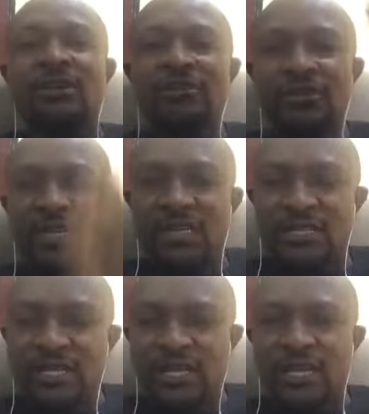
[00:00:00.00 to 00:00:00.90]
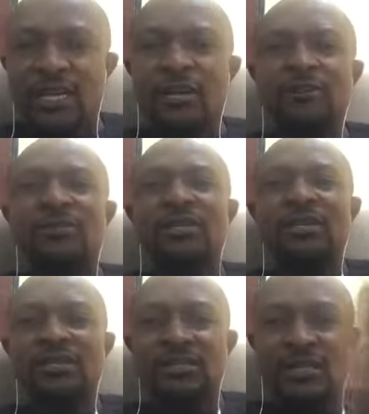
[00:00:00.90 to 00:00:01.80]
Fidelity account,
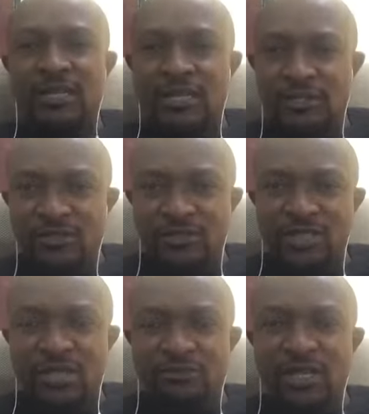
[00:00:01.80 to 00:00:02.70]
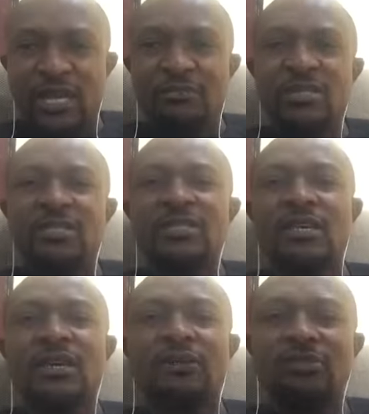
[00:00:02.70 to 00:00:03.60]
Standard Stanbic IBTC
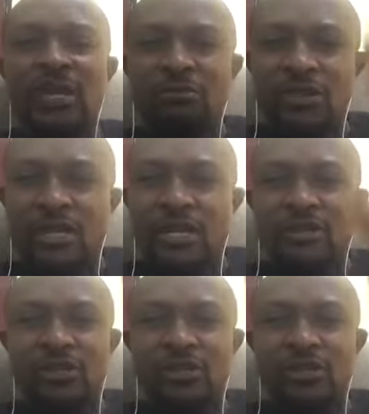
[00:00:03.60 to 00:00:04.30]
account, Diamond account.